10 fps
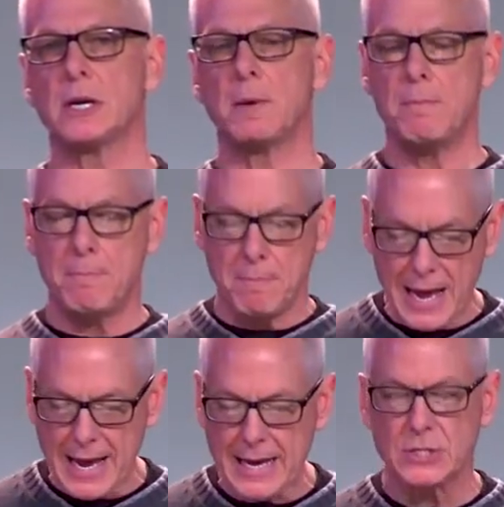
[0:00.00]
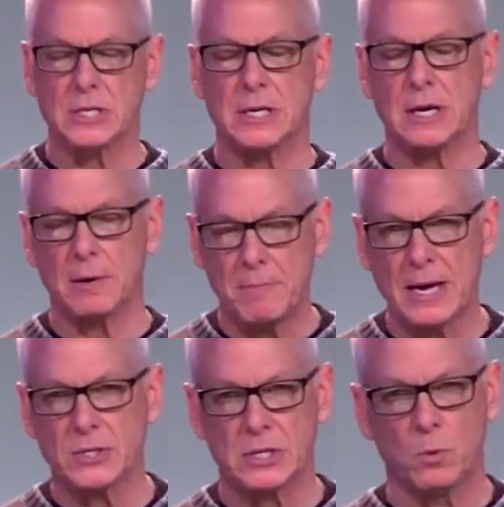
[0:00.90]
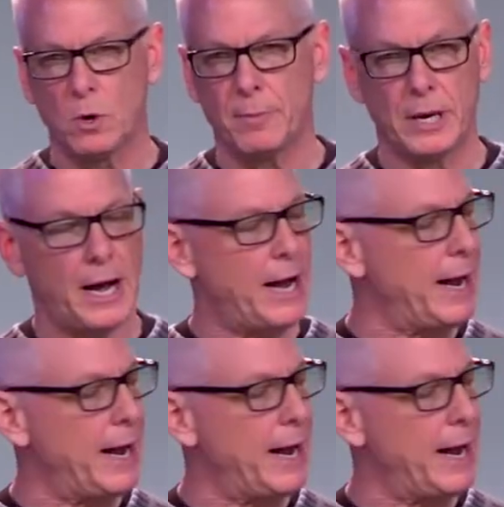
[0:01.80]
amazing, amazing woman.